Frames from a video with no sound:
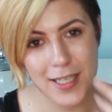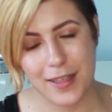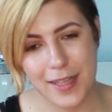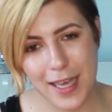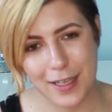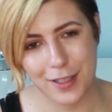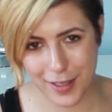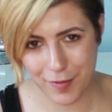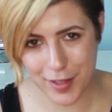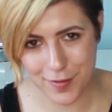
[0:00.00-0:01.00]
then
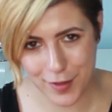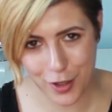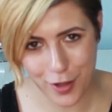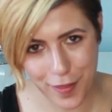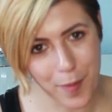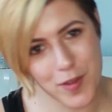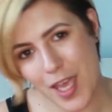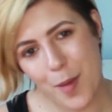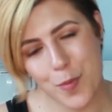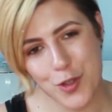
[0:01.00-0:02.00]
give this video a thumbs
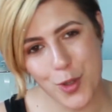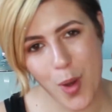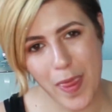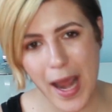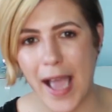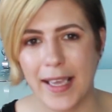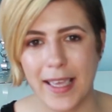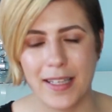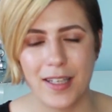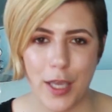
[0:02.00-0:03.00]
up so that I
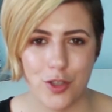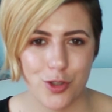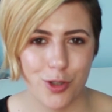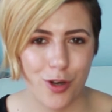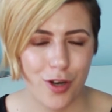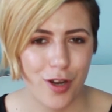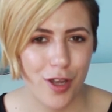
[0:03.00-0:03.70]
can make sure